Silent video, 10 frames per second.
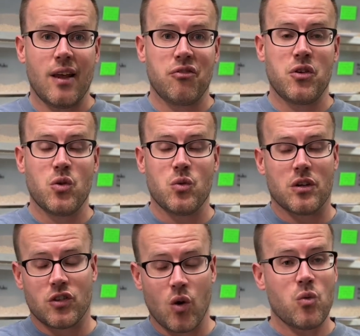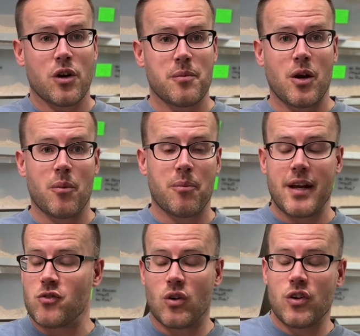If you don't want to become a
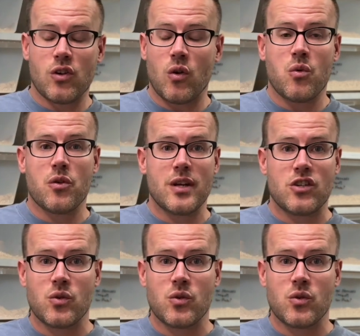patron, no worries.